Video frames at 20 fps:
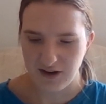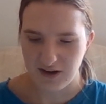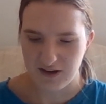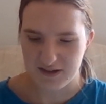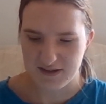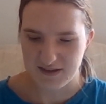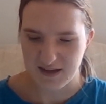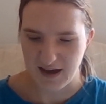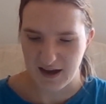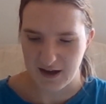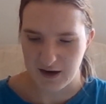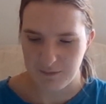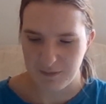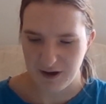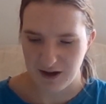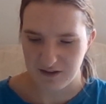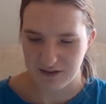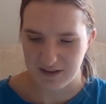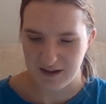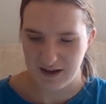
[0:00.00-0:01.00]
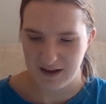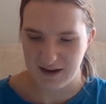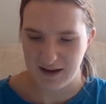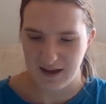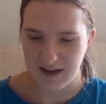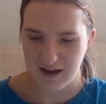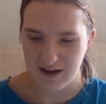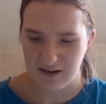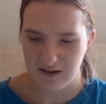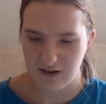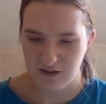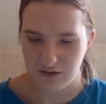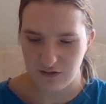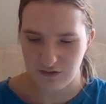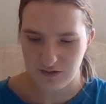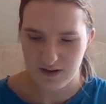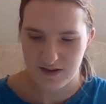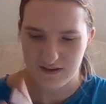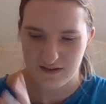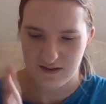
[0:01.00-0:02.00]
I'm very sad about that. And
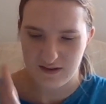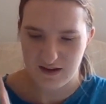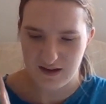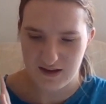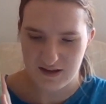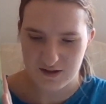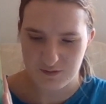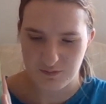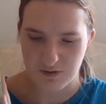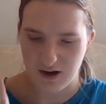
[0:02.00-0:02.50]
the reason